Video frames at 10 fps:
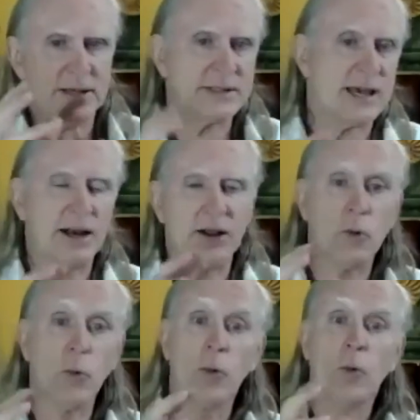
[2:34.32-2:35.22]
get a
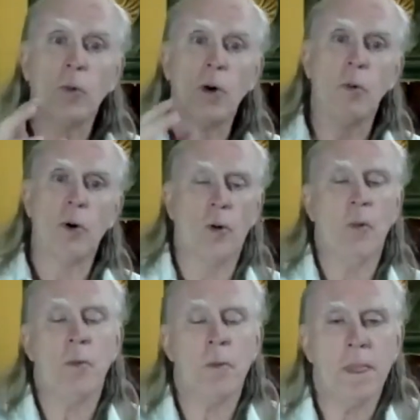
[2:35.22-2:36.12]
little
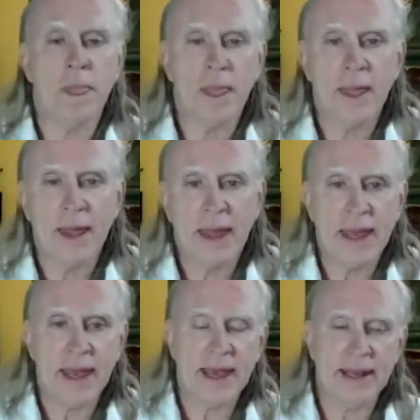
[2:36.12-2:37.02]
woo-woo,
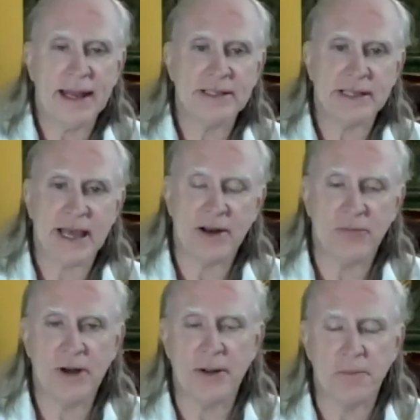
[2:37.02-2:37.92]
and that's kind of
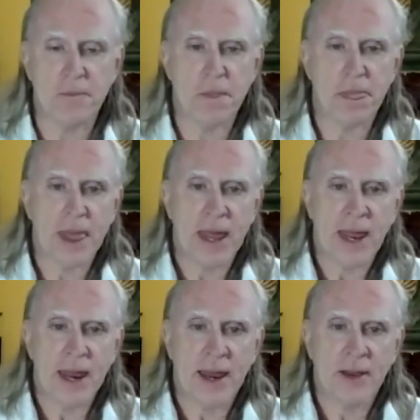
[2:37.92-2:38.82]
fun.
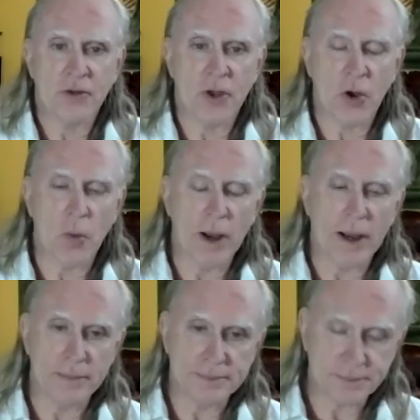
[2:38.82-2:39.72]

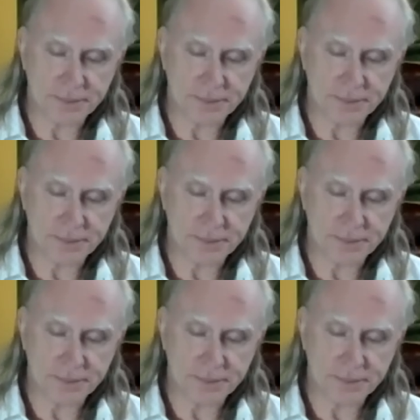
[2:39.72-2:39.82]
So